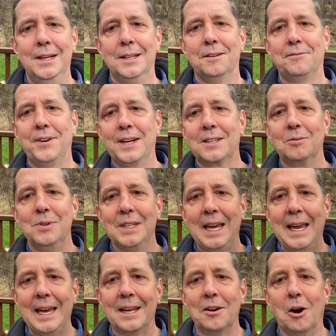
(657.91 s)
The fact that we
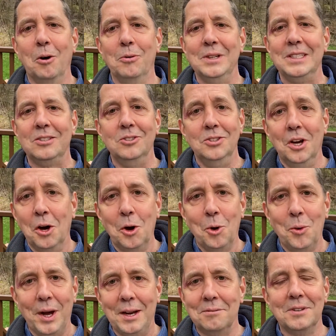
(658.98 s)
can't always know
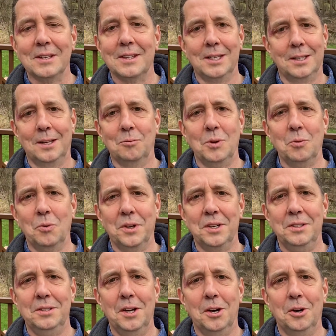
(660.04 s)
everything that we want to
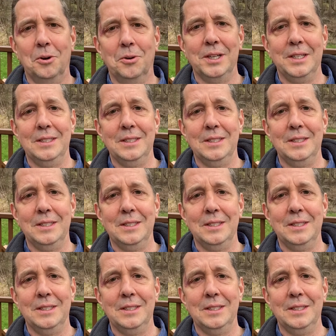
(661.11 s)
know,